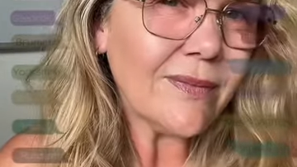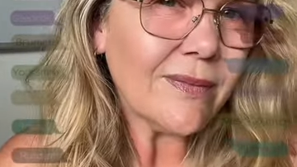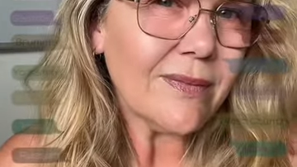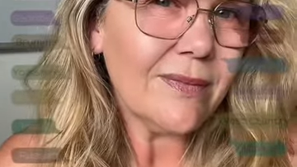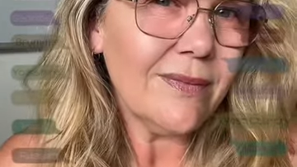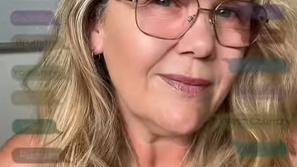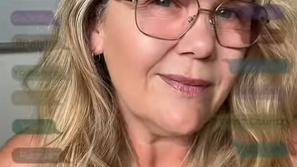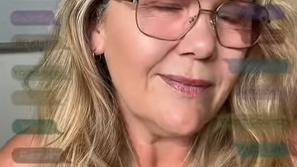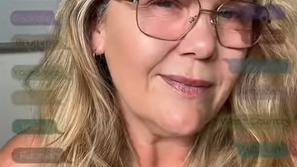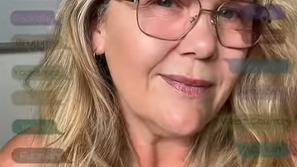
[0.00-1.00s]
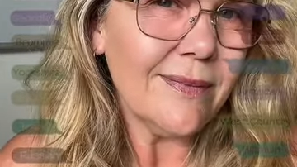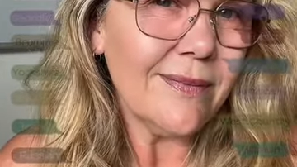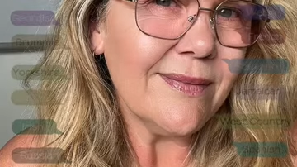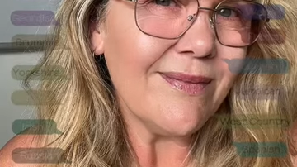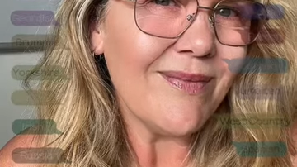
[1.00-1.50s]
Standard
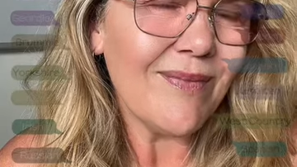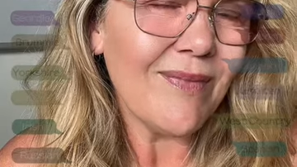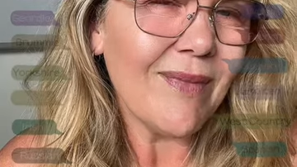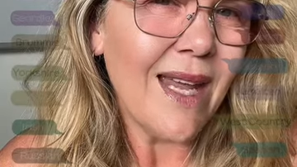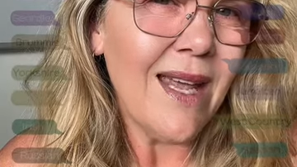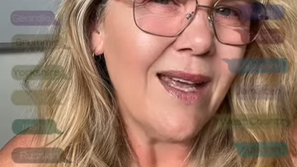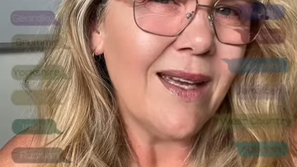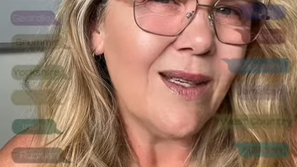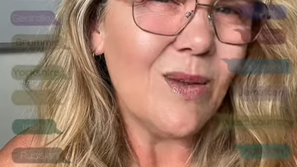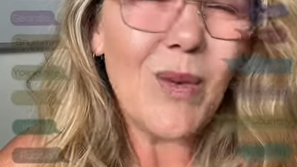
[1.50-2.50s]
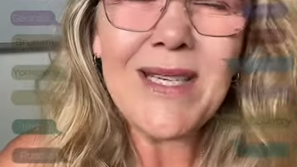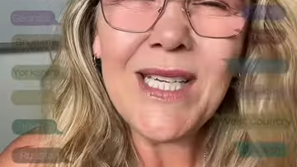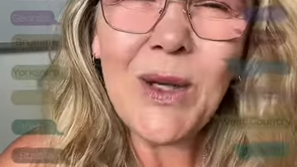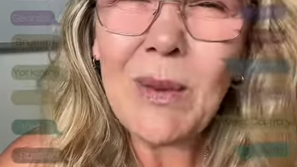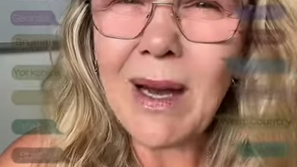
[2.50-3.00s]
British. Where do
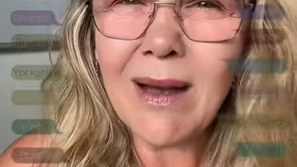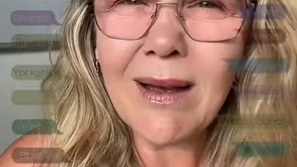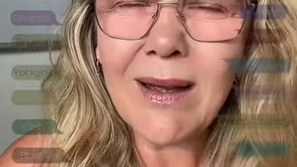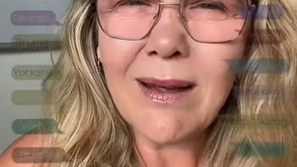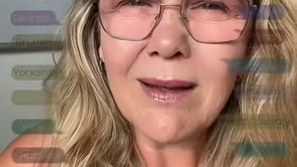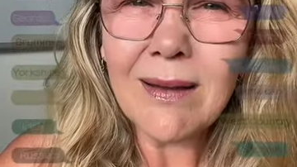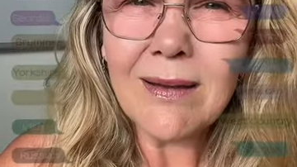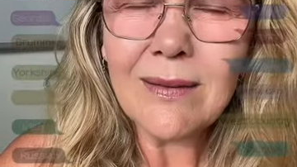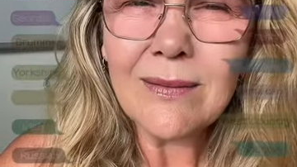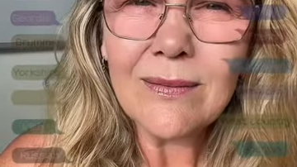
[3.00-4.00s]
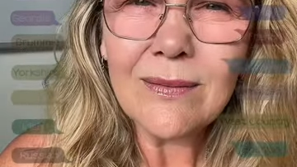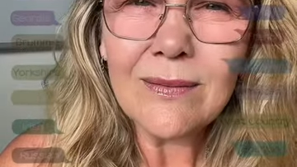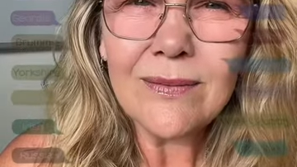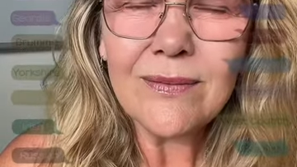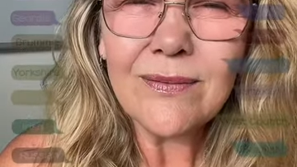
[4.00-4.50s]
you work?
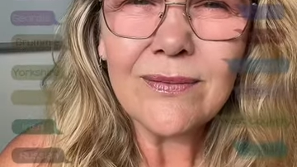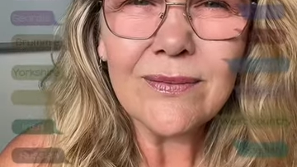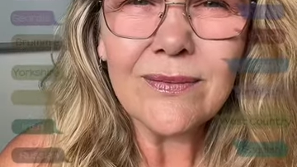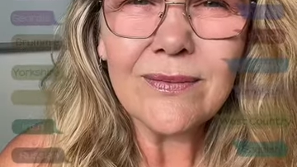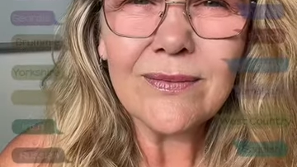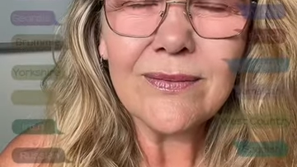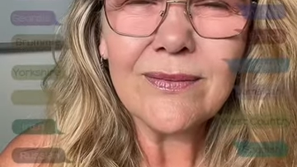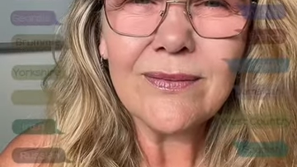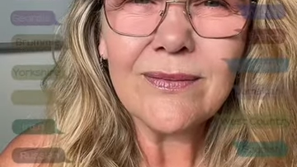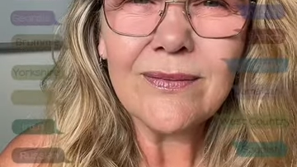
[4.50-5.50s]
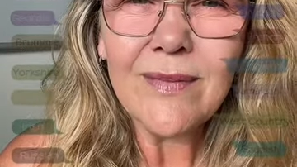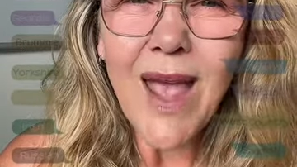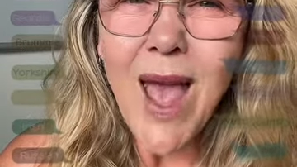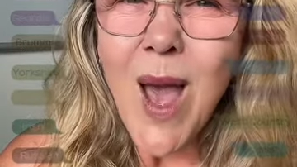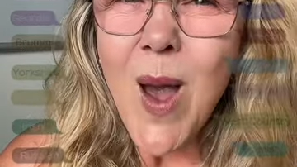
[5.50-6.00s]
Devonshire.
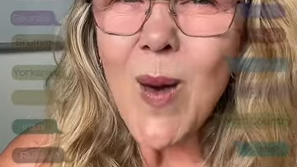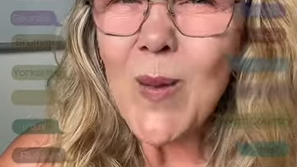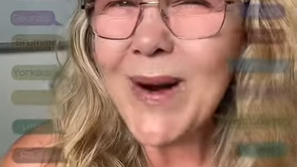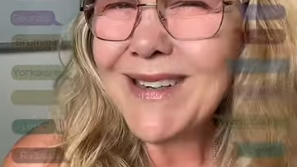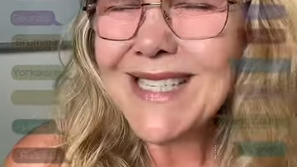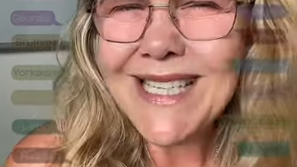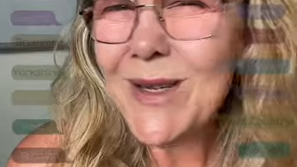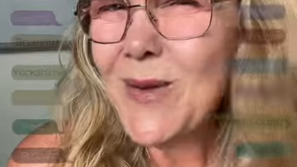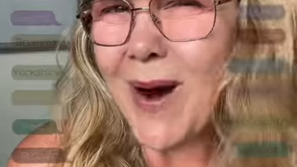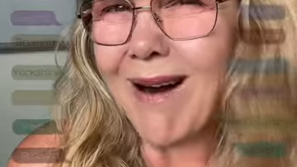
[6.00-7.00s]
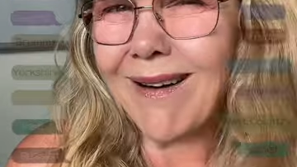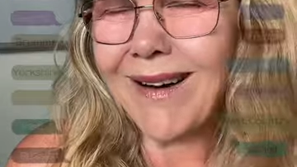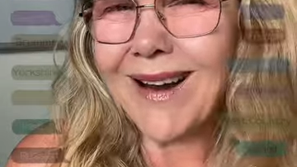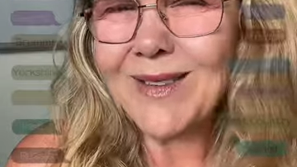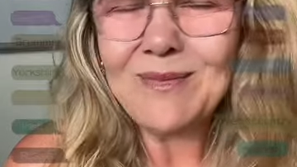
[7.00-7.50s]
Where do you work?
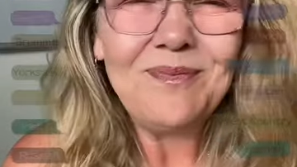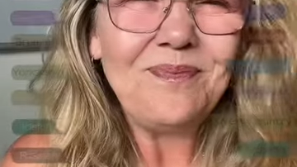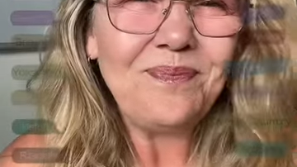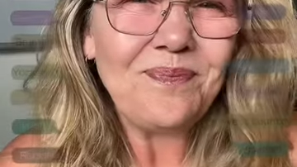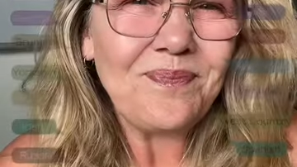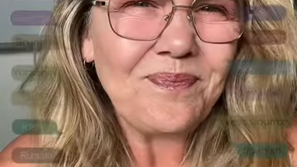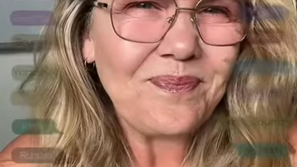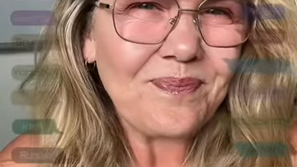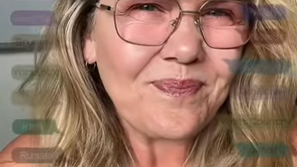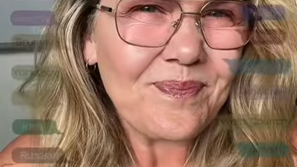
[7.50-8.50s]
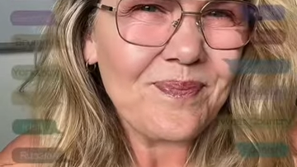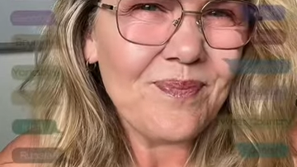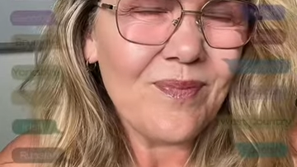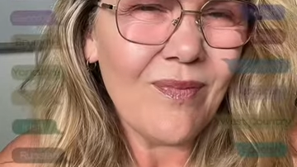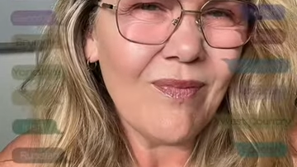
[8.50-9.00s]

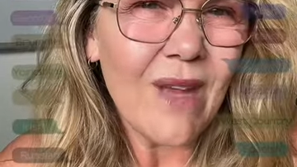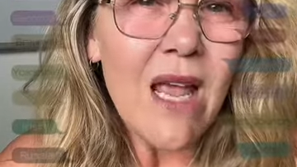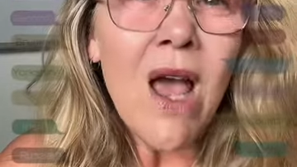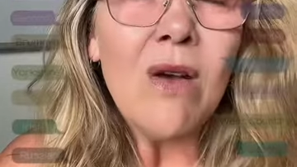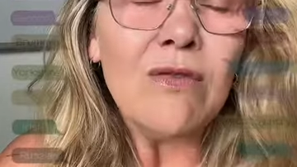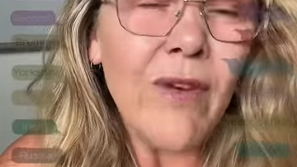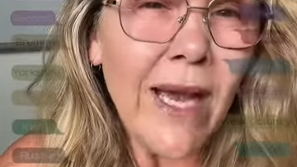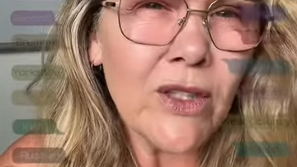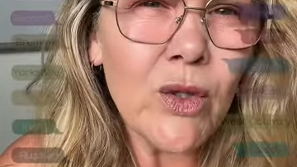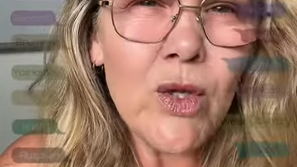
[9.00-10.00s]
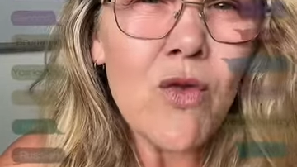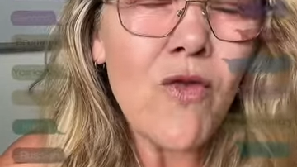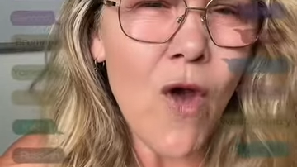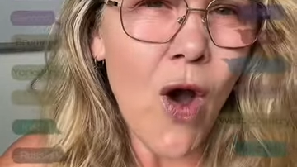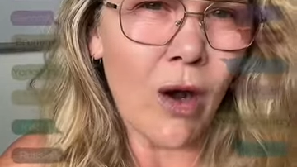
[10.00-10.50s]
German. Where do you
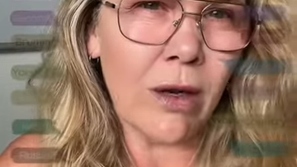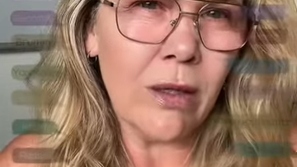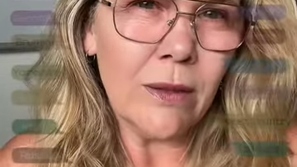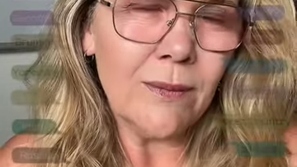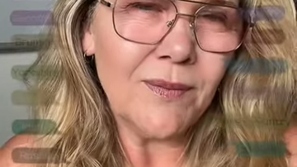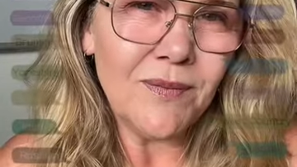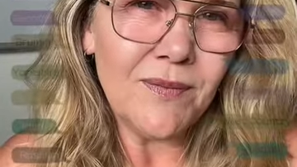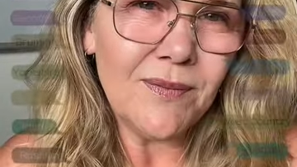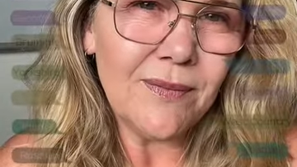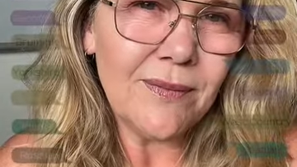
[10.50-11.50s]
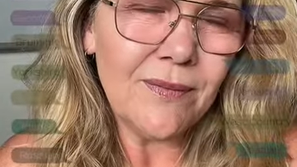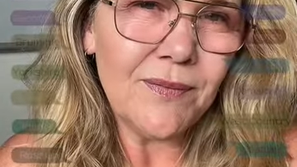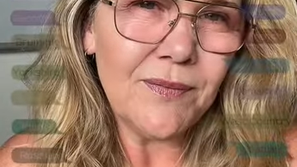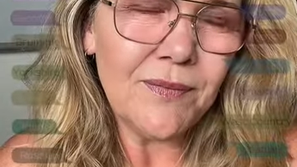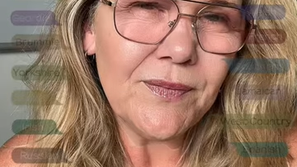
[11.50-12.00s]
work?
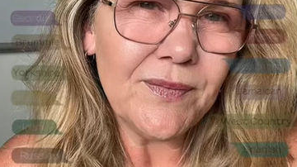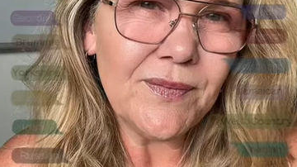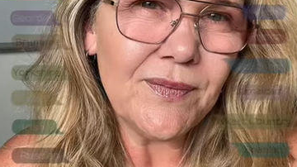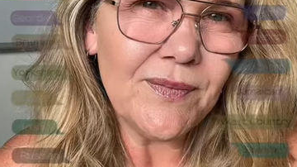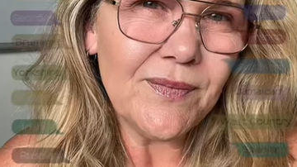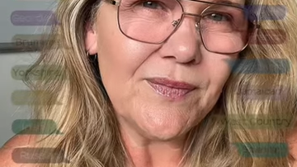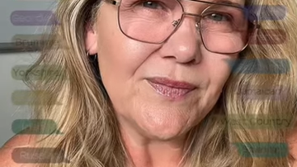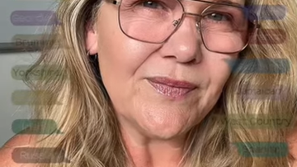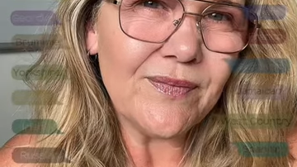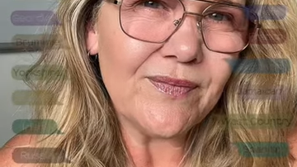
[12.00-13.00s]
Scottish.